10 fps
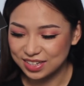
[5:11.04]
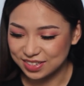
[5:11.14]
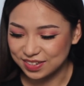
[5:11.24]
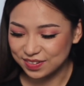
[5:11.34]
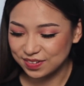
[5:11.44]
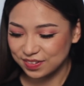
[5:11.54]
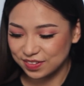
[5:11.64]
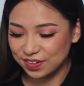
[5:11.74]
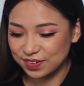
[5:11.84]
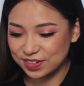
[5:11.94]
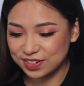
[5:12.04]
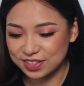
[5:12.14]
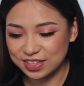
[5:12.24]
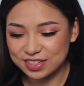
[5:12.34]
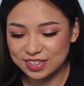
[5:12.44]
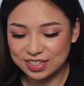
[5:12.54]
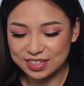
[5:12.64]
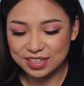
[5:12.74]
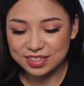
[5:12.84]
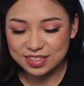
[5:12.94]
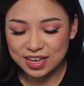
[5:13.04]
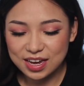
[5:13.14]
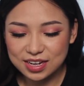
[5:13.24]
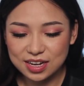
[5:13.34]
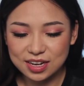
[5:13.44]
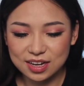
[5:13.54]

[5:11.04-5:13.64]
So those are the things that's inside.